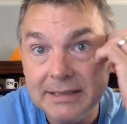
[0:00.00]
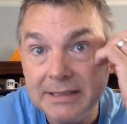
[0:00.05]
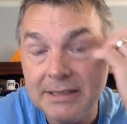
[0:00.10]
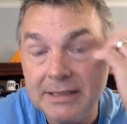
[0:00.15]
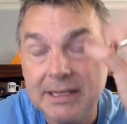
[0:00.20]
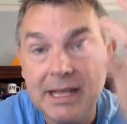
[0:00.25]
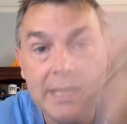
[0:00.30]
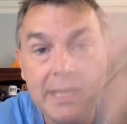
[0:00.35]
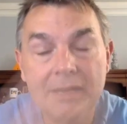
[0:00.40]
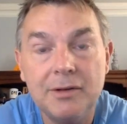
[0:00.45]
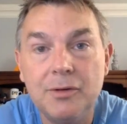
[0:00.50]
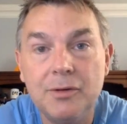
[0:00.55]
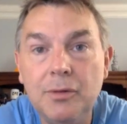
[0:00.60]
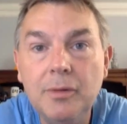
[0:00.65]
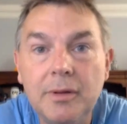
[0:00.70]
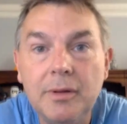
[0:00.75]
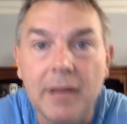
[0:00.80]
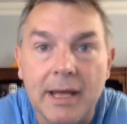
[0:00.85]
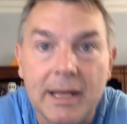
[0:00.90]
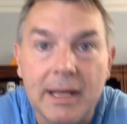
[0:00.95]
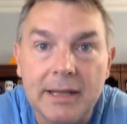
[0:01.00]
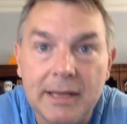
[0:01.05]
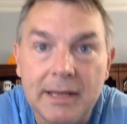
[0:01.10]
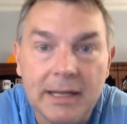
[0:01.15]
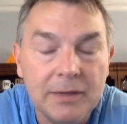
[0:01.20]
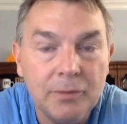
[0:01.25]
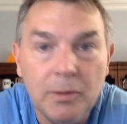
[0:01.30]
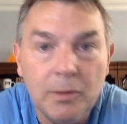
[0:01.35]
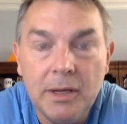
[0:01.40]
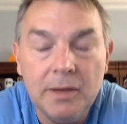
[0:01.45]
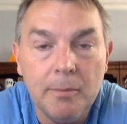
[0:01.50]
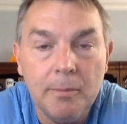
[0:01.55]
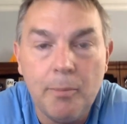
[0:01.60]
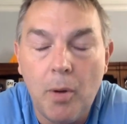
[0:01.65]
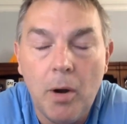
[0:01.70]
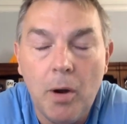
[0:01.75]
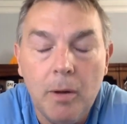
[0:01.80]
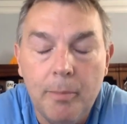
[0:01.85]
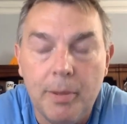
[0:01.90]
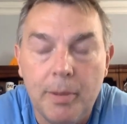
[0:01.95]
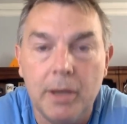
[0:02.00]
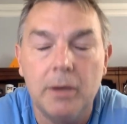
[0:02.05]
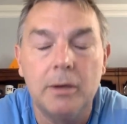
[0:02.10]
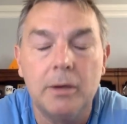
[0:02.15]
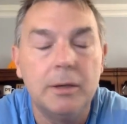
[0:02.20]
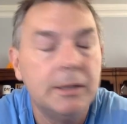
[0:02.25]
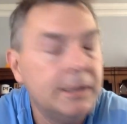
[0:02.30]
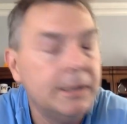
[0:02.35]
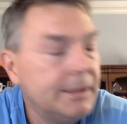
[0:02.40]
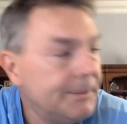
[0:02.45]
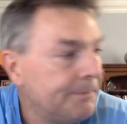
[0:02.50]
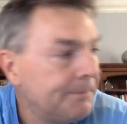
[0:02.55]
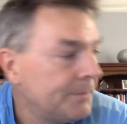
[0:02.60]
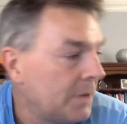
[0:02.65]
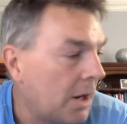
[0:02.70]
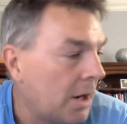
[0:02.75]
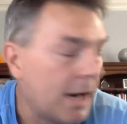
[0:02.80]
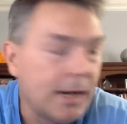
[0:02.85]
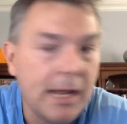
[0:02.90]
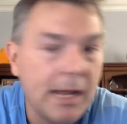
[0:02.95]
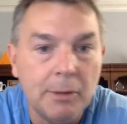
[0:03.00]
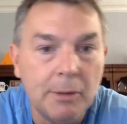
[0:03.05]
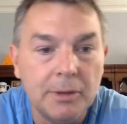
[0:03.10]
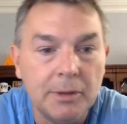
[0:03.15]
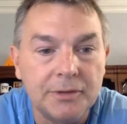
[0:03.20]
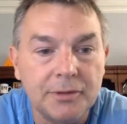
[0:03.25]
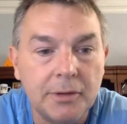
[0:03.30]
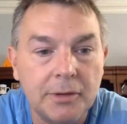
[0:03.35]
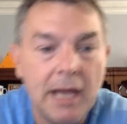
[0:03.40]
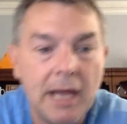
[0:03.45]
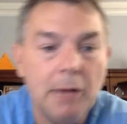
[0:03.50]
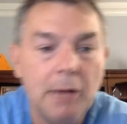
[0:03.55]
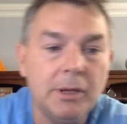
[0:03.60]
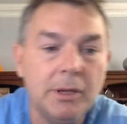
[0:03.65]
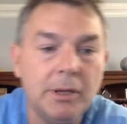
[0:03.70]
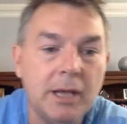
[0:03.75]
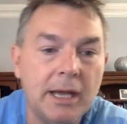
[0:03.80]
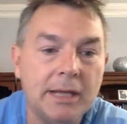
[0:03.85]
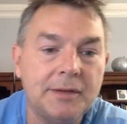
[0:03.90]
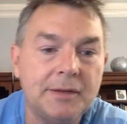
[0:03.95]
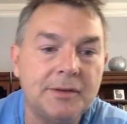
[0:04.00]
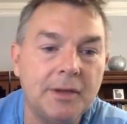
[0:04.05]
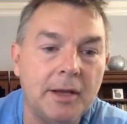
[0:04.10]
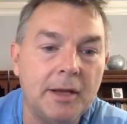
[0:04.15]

You can't do that. That's why the barbell. All right. Anyway, so now we got.